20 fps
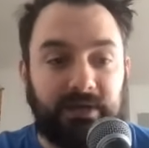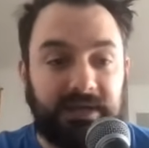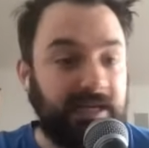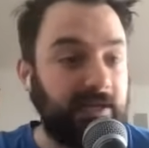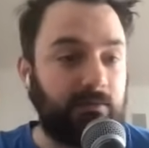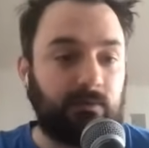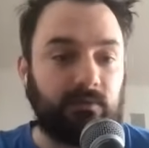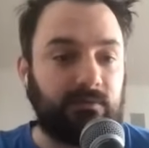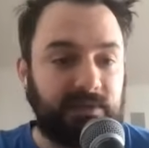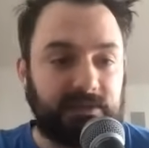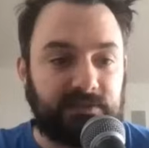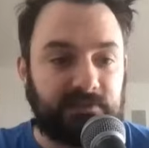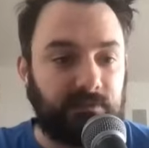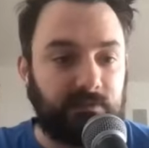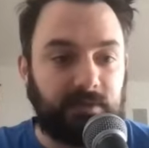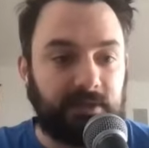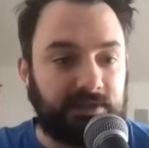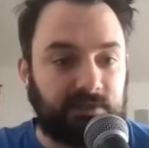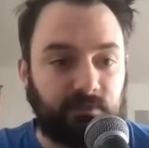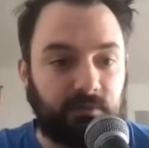either of these for the
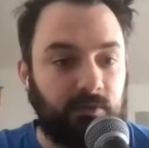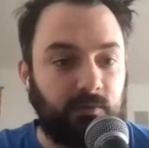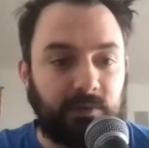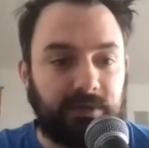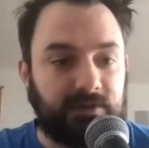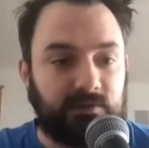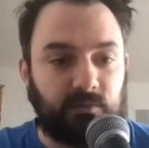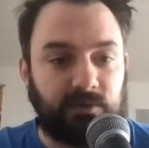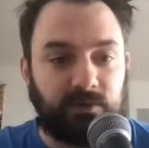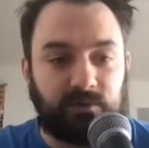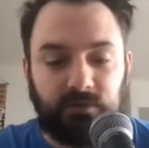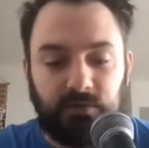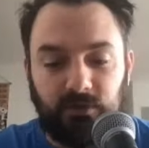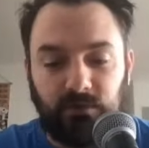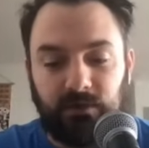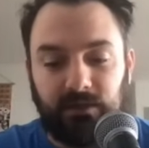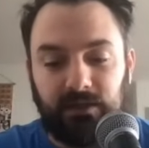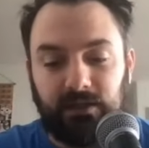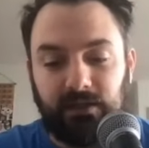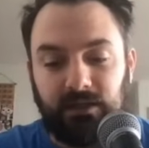next 3 weeks. What are you
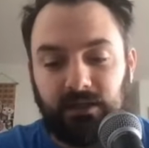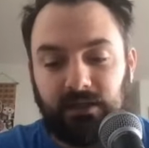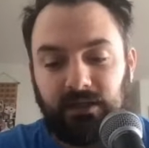doing?